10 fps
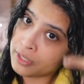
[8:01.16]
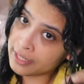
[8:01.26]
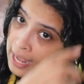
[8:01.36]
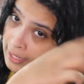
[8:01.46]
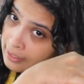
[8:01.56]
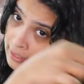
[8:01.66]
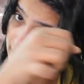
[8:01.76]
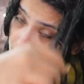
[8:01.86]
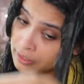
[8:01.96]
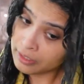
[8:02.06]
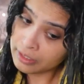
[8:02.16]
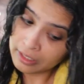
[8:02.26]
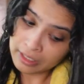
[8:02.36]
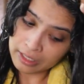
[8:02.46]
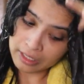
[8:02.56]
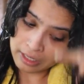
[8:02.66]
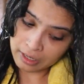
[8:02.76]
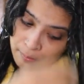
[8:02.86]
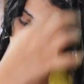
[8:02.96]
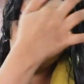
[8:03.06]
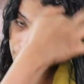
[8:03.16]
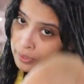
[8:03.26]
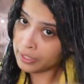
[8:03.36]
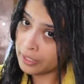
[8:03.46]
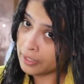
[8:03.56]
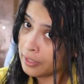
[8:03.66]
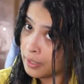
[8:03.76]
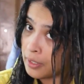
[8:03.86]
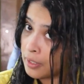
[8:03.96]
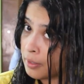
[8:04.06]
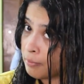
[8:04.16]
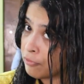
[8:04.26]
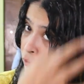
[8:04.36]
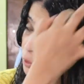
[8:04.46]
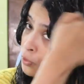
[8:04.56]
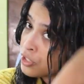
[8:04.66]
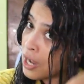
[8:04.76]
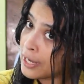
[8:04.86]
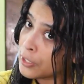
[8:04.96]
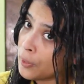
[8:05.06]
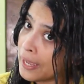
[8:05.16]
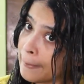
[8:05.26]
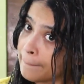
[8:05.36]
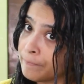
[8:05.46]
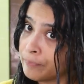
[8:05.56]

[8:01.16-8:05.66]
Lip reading: to detangle it properly before you style your hair.